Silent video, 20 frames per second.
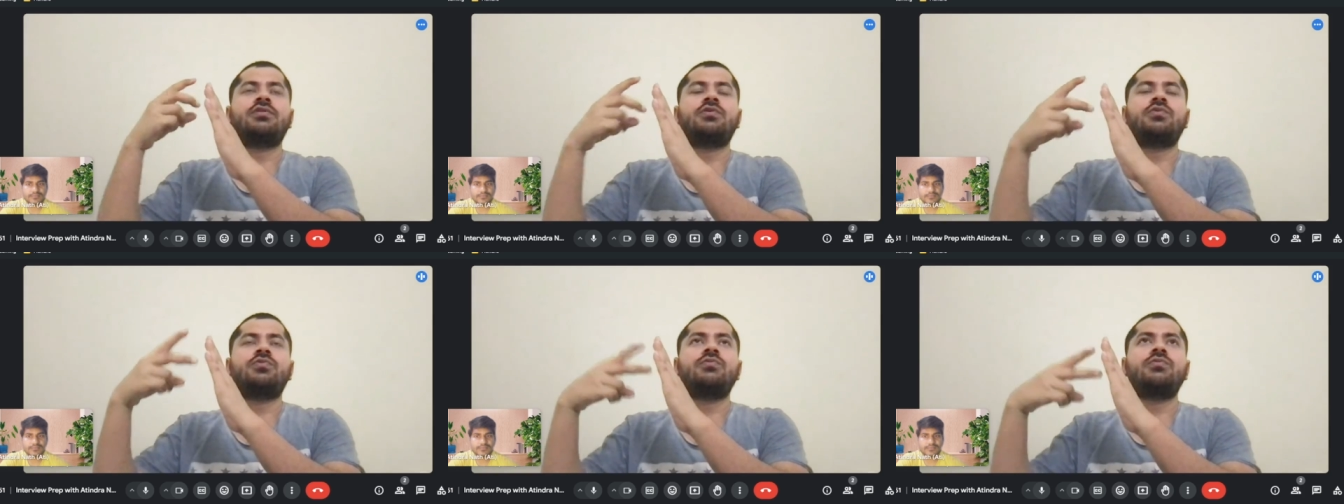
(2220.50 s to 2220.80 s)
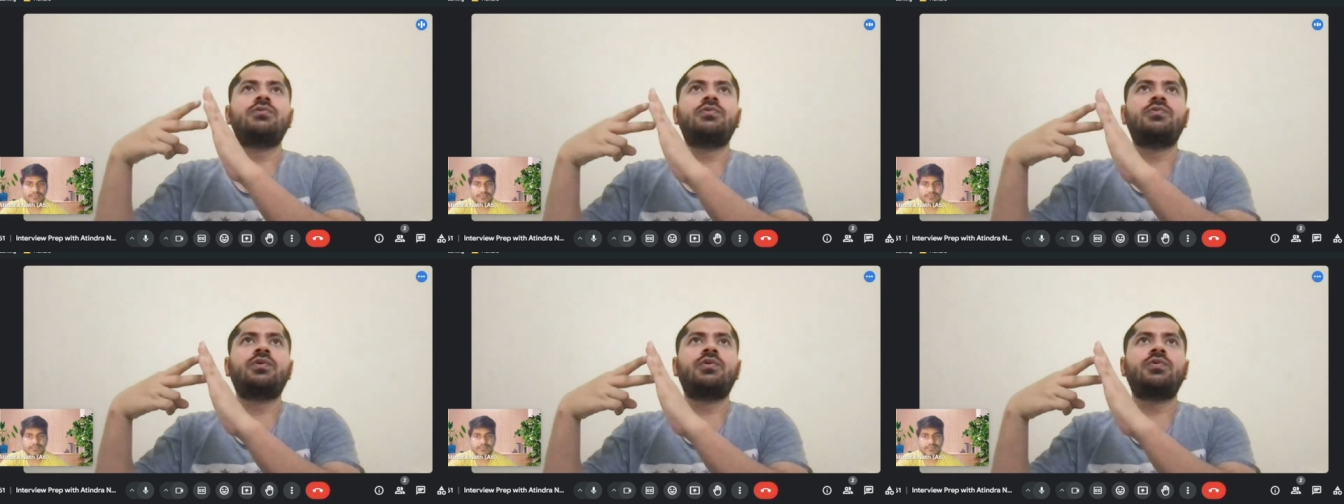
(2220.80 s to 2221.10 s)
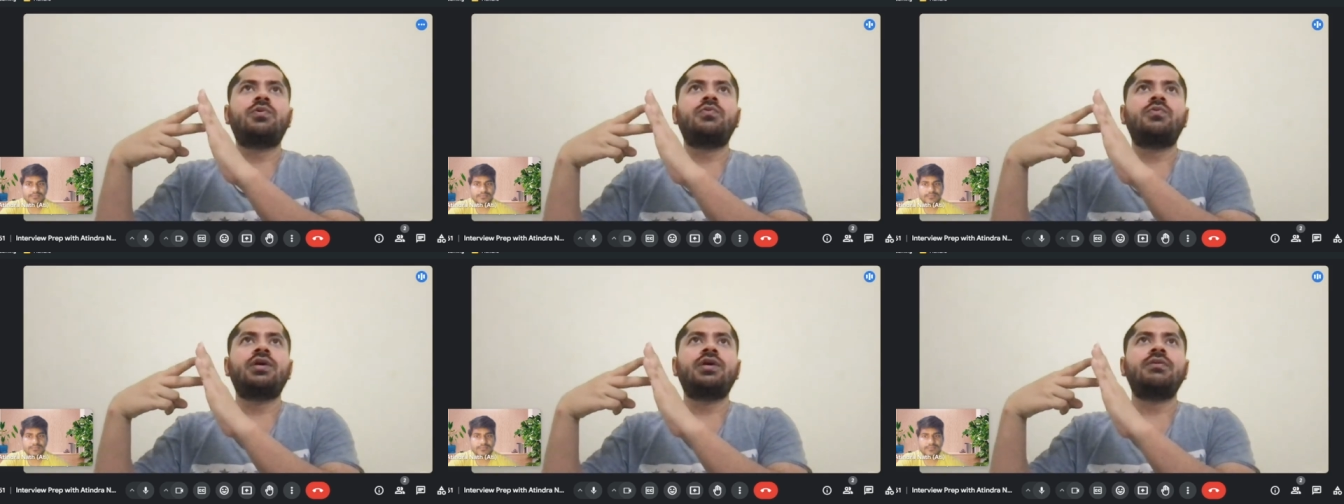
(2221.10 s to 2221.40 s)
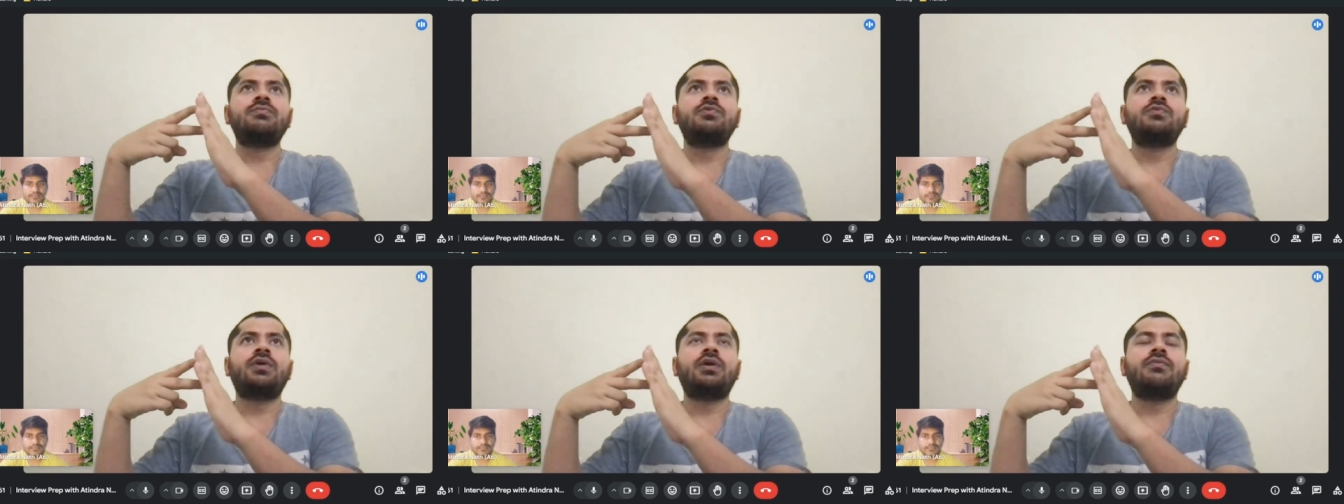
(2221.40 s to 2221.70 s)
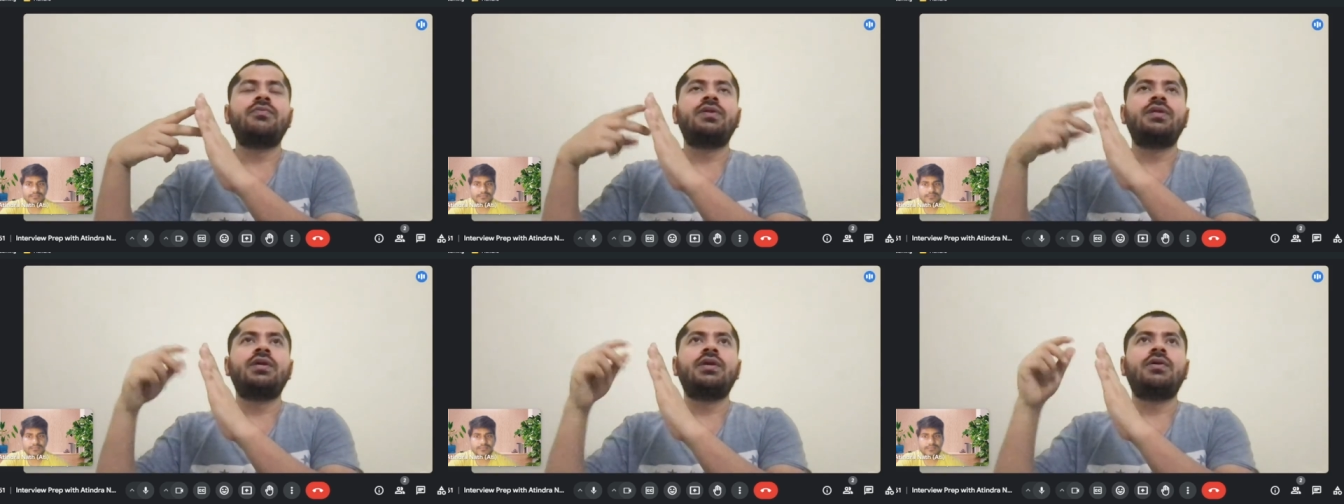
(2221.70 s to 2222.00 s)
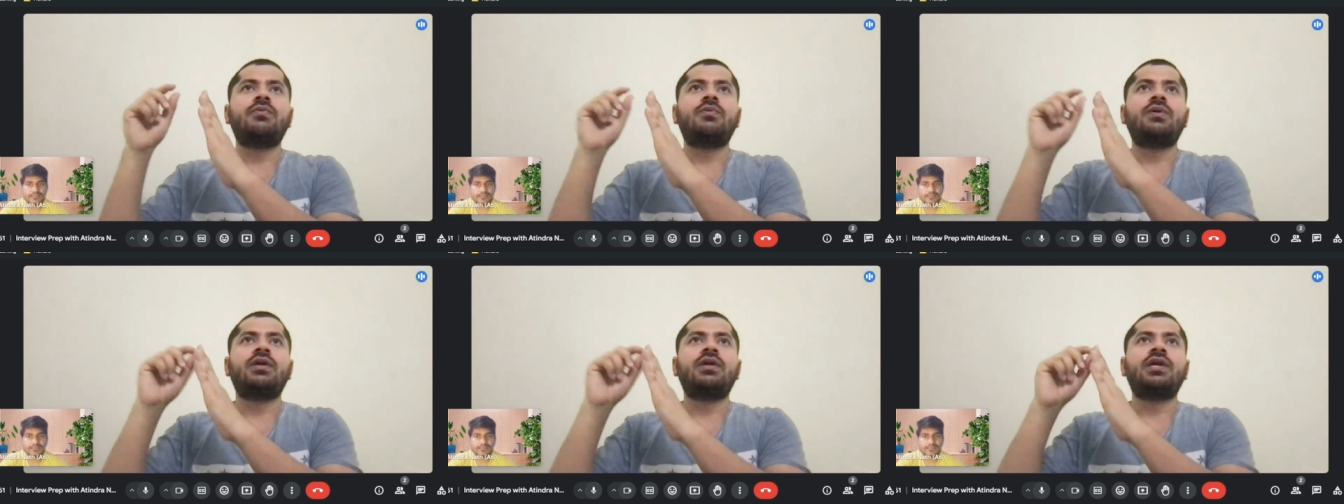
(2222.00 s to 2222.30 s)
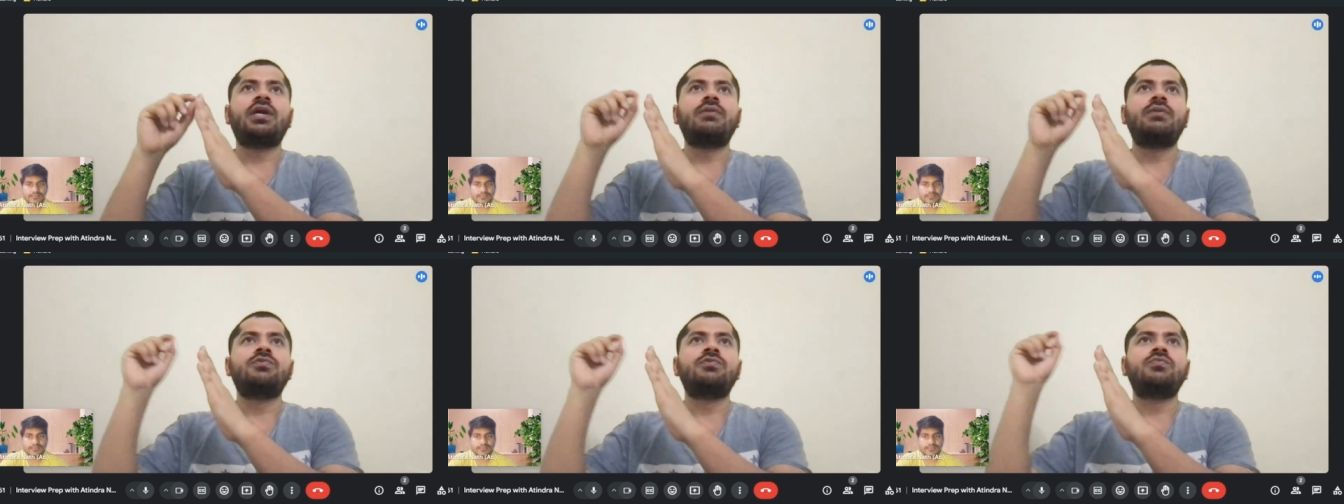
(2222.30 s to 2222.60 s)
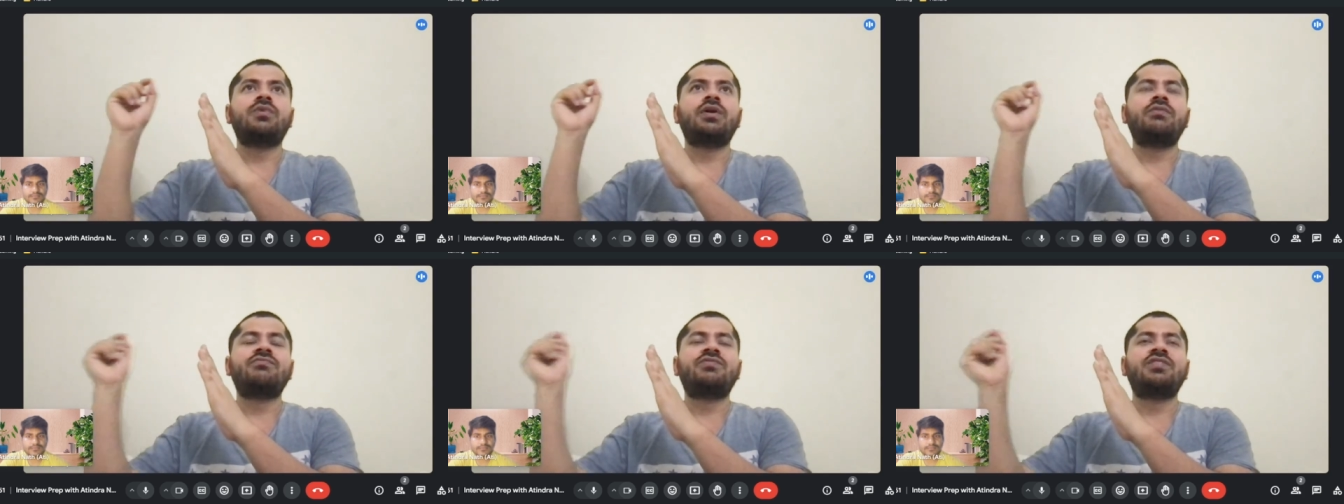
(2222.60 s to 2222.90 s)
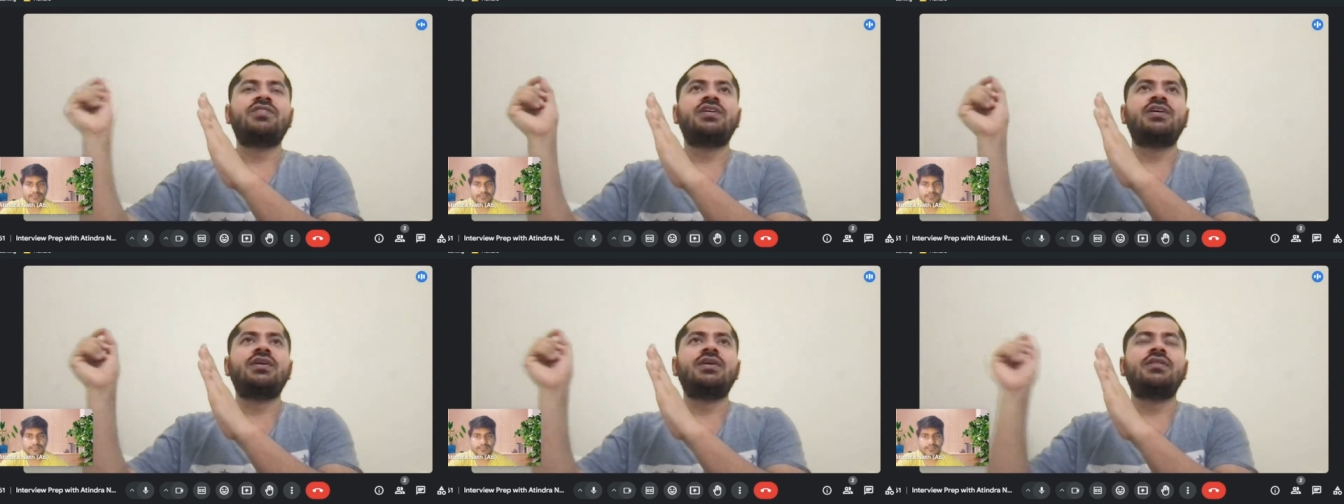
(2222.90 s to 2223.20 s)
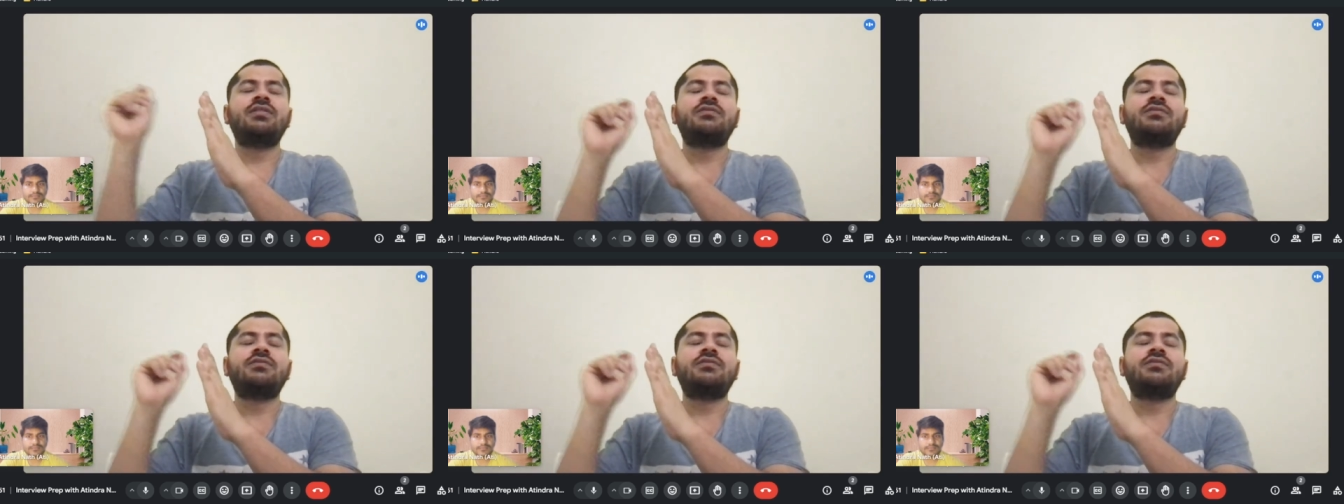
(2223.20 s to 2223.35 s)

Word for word: two two times we have India, one times we have three,